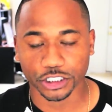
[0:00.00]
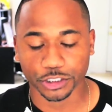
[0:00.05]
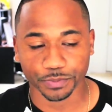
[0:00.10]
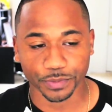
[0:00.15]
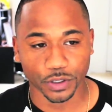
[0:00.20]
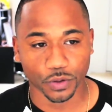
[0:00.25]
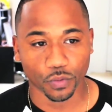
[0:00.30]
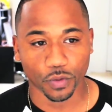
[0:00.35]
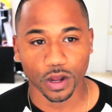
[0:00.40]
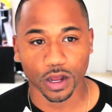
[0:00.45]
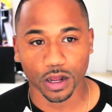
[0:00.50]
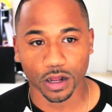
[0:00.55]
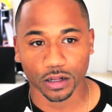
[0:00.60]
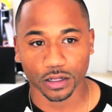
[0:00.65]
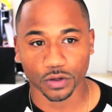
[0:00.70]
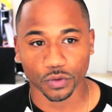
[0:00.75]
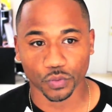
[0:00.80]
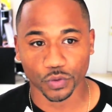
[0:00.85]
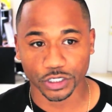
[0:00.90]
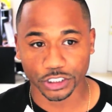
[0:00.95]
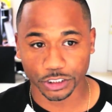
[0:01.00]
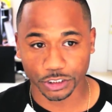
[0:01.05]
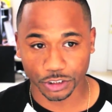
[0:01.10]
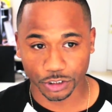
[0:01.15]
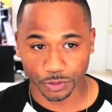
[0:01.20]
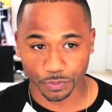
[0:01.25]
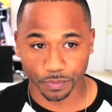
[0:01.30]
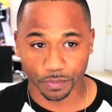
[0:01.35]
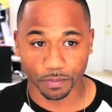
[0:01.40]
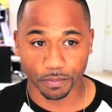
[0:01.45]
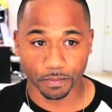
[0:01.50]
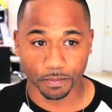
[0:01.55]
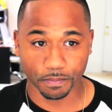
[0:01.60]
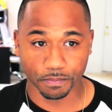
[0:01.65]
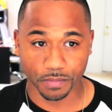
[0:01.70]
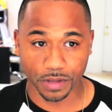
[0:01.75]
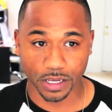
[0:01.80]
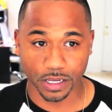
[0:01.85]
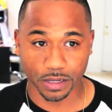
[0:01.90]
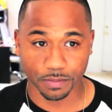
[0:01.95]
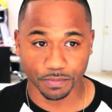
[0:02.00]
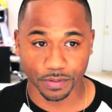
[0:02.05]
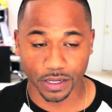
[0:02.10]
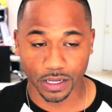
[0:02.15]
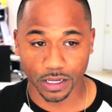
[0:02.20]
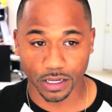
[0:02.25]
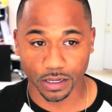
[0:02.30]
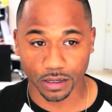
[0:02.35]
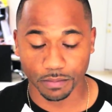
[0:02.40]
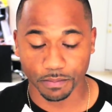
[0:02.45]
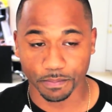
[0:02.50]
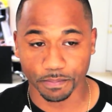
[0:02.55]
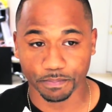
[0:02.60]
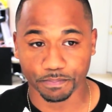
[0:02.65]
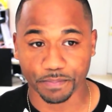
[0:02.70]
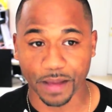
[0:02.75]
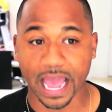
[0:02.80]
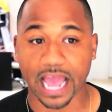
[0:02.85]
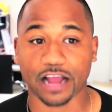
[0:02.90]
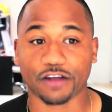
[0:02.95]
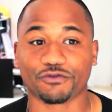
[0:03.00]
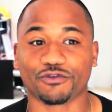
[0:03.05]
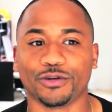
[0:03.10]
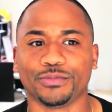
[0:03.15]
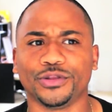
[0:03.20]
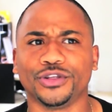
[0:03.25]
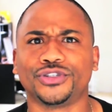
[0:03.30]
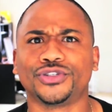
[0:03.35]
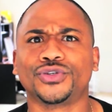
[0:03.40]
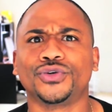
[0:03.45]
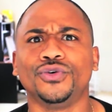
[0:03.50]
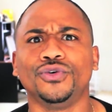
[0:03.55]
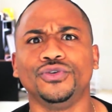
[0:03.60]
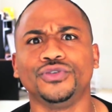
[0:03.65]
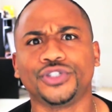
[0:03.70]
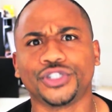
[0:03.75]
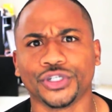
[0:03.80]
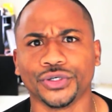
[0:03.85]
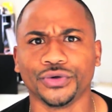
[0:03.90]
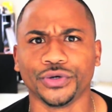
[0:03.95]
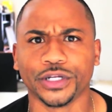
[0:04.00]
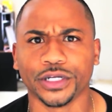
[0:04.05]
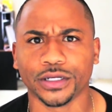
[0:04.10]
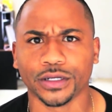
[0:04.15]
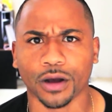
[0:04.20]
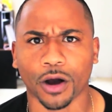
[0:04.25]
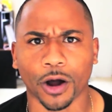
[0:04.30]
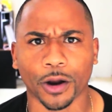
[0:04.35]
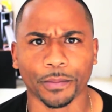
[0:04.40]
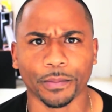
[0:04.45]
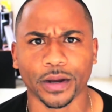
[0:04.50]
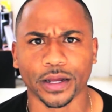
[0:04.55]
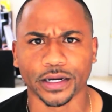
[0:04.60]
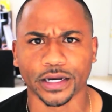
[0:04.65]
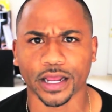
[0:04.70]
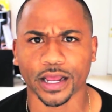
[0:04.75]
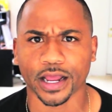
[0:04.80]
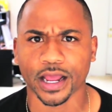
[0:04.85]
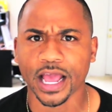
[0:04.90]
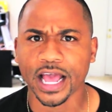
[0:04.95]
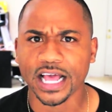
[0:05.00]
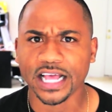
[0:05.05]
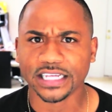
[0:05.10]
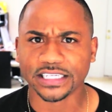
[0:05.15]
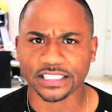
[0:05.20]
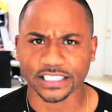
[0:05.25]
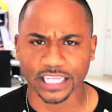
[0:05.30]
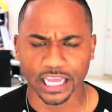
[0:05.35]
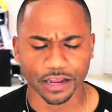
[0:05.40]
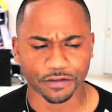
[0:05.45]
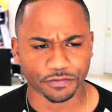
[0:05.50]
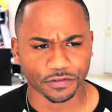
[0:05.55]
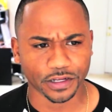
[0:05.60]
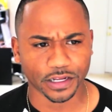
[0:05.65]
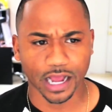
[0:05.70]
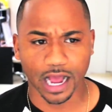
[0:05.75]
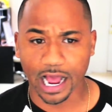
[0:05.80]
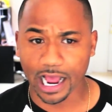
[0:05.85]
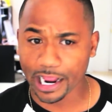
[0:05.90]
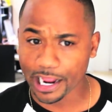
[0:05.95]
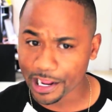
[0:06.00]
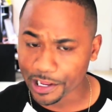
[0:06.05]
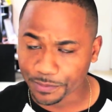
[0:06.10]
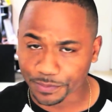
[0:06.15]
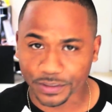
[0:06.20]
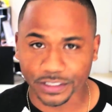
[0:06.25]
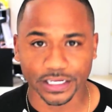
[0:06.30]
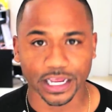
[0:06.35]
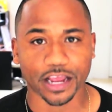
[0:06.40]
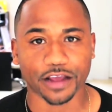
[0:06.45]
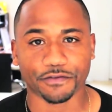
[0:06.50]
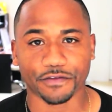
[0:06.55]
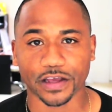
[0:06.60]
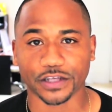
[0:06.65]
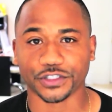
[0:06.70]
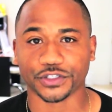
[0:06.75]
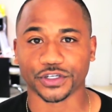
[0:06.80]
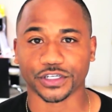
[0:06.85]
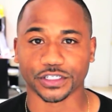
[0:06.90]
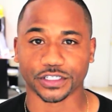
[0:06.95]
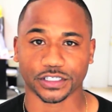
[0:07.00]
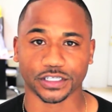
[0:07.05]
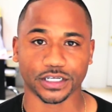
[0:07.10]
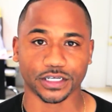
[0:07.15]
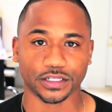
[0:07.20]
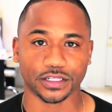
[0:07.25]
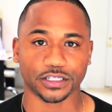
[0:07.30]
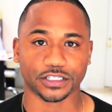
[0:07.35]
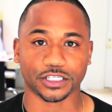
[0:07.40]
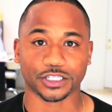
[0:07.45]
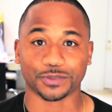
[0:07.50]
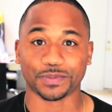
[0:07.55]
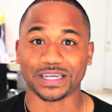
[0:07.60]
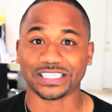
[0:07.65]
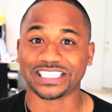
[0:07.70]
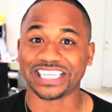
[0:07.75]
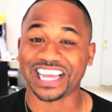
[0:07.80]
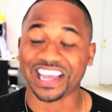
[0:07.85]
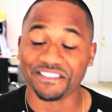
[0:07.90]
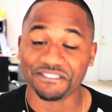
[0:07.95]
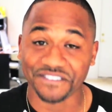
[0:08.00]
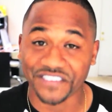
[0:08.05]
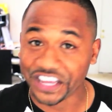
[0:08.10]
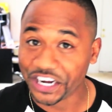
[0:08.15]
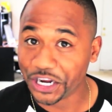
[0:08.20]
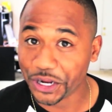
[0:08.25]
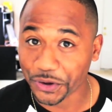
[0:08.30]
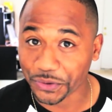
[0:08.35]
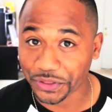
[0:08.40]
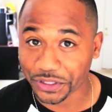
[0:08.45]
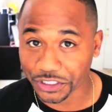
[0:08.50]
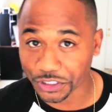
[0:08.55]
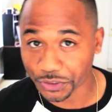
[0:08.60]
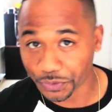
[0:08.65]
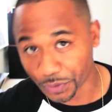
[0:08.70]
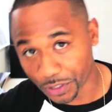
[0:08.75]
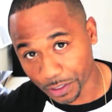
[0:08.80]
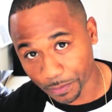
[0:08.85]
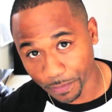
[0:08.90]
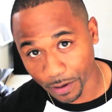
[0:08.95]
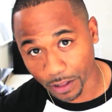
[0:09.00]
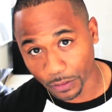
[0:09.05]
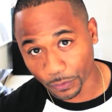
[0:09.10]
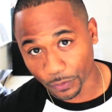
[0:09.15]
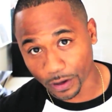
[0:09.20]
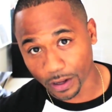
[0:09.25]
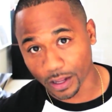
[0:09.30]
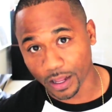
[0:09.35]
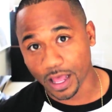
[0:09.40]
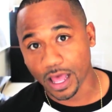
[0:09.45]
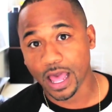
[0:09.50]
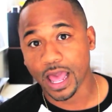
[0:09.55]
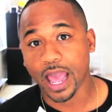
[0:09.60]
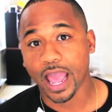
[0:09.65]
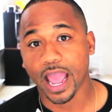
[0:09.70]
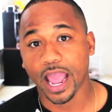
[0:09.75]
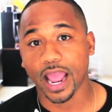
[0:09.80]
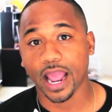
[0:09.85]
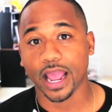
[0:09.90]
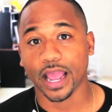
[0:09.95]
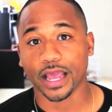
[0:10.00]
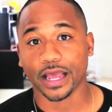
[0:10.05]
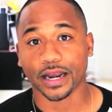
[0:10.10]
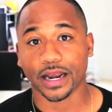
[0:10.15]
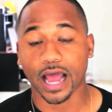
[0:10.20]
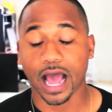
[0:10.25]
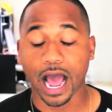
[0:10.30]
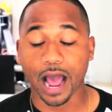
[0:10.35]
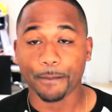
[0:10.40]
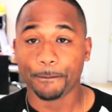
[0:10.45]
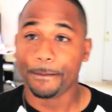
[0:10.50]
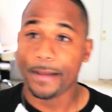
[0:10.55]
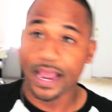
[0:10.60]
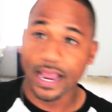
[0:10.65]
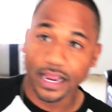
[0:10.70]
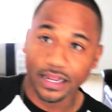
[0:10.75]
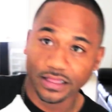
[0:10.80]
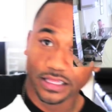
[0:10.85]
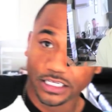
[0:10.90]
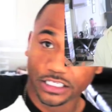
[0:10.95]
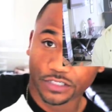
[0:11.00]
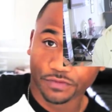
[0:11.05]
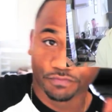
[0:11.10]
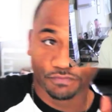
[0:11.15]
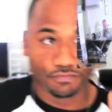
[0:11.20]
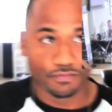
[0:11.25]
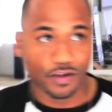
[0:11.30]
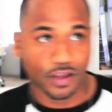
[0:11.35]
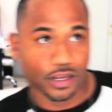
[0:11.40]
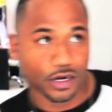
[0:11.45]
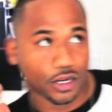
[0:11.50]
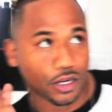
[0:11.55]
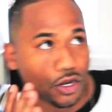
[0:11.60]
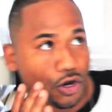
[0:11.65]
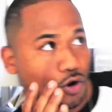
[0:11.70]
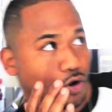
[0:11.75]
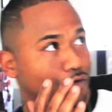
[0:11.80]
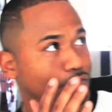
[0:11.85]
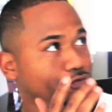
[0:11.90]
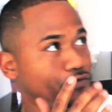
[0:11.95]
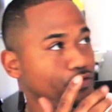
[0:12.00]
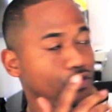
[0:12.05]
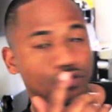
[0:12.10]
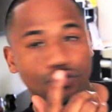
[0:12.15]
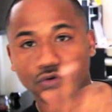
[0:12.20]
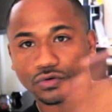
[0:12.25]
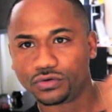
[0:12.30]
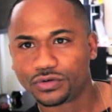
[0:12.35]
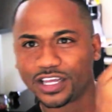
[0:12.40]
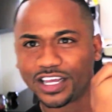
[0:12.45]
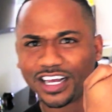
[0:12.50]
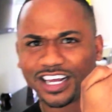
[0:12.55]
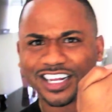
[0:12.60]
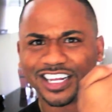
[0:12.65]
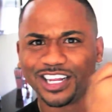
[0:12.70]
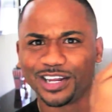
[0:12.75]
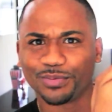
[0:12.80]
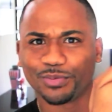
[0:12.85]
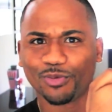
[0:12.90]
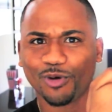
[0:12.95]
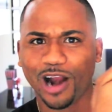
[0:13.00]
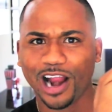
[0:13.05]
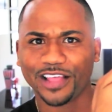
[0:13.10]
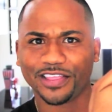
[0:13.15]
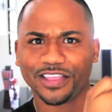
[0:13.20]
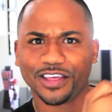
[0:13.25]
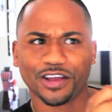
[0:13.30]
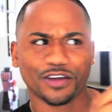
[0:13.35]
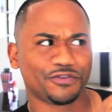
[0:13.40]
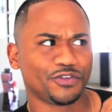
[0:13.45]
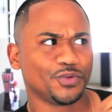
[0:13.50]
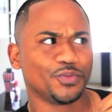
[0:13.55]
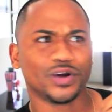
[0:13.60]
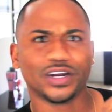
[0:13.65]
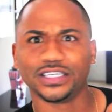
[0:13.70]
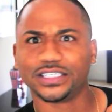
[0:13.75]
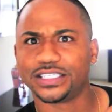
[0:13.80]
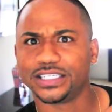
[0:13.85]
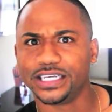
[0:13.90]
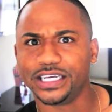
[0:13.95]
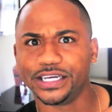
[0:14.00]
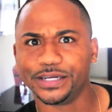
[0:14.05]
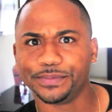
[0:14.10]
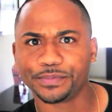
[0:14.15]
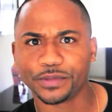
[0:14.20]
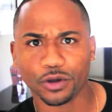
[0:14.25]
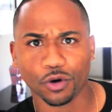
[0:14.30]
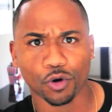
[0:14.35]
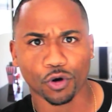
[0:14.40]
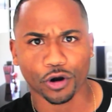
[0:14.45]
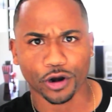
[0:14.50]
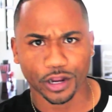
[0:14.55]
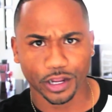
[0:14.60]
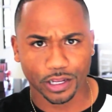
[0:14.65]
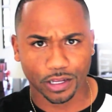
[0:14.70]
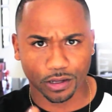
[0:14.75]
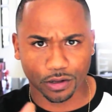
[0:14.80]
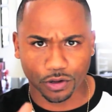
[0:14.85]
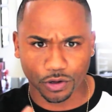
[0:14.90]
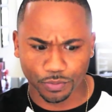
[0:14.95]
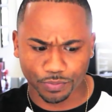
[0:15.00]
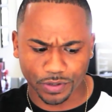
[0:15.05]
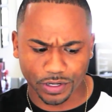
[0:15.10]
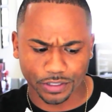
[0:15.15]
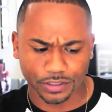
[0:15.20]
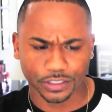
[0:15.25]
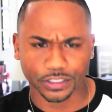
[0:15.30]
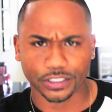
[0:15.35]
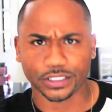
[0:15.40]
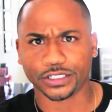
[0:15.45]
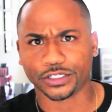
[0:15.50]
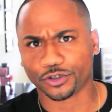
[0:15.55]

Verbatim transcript: wished me well and wished me being back from the school shooting on Monday safely. I am safe, as you can see. This is my second video this week, by the way. And I made this video, if you can clip right there if you want to see it, or it could be in the